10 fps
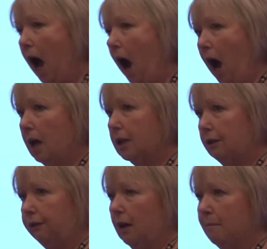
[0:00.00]
Ask
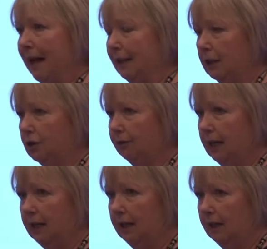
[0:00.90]
for a
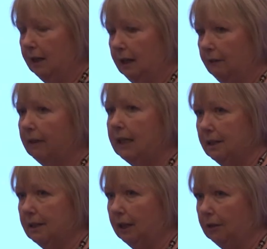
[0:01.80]
mandatory
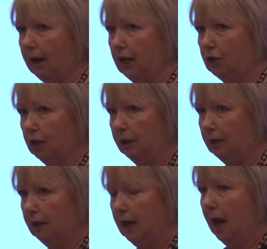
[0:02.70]
reconsideration.
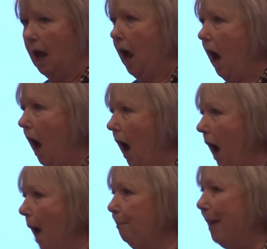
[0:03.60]

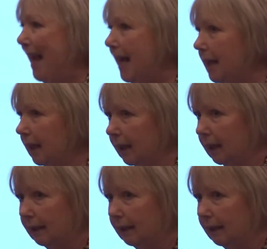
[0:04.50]
Appeal.